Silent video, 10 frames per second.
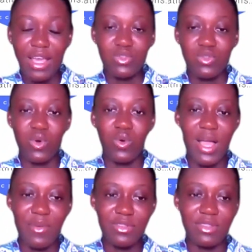So
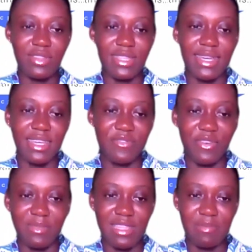I want you to take it
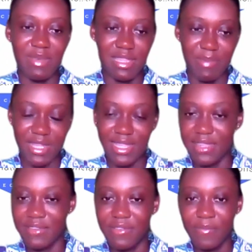from this
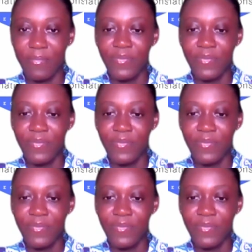perspective.